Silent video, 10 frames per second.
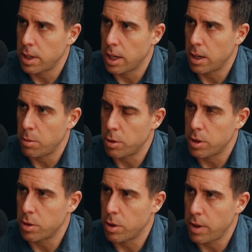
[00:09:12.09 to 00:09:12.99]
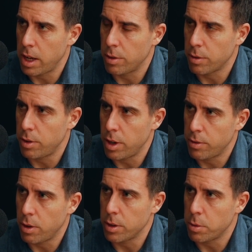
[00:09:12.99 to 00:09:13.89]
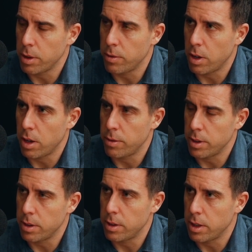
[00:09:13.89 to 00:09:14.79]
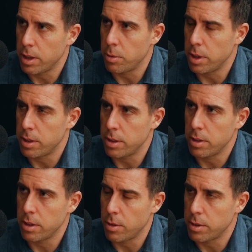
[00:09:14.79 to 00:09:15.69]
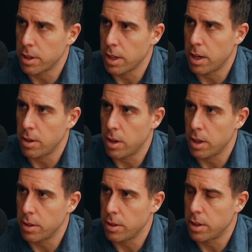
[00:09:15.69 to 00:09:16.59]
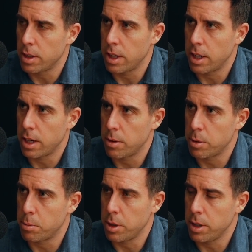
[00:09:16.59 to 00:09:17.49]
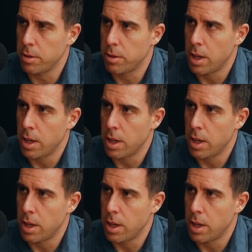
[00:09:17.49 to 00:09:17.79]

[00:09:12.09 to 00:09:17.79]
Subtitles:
what's the sort of outlook for FY25 and the recent, obviously, Garden Island was pretty